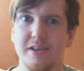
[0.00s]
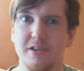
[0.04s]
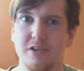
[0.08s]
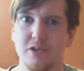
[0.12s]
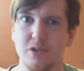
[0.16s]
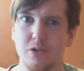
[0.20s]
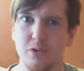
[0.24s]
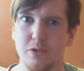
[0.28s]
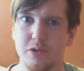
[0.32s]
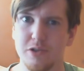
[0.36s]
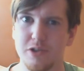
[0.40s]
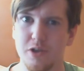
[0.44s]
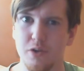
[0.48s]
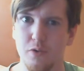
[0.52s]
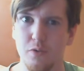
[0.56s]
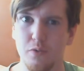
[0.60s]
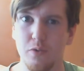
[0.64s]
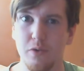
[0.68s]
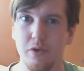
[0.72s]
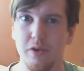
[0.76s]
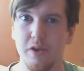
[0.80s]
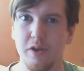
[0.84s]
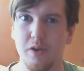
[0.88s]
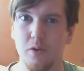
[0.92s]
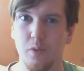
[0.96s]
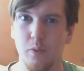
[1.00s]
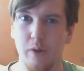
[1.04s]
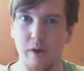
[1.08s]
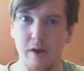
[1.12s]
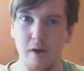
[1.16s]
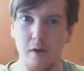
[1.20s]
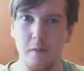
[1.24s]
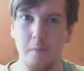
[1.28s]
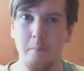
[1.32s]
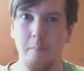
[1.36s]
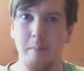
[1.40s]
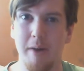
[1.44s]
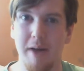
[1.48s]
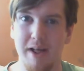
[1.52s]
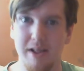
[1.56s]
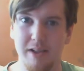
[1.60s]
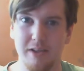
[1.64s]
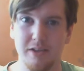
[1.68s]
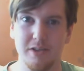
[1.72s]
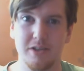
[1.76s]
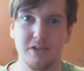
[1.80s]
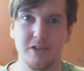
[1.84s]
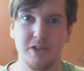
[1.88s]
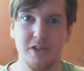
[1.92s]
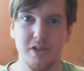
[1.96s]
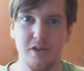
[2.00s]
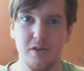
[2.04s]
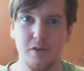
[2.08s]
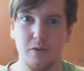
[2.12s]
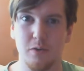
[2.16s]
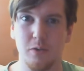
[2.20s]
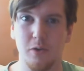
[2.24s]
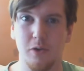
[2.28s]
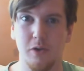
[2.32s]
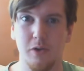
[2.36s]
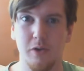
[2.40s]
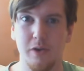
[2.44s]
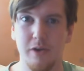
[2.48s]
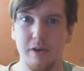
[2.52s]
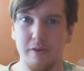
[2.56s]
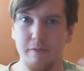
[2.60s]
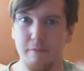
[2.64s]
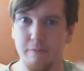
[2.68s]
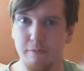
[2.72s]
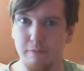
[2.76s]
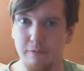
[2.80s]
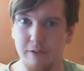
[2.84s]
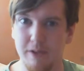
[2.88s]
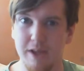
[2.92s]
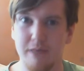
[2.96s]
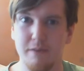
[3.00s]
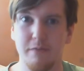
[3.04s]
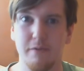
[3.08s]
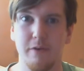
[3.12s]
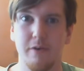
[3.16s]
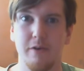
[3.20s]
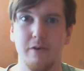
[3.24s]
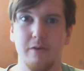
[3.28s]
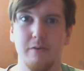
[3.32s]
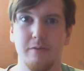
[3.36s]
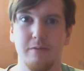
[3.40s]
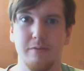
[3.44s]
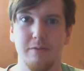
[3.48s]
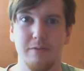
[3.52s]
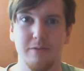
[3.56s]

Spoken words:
So it's a really well balanced ale, a lot of flavour.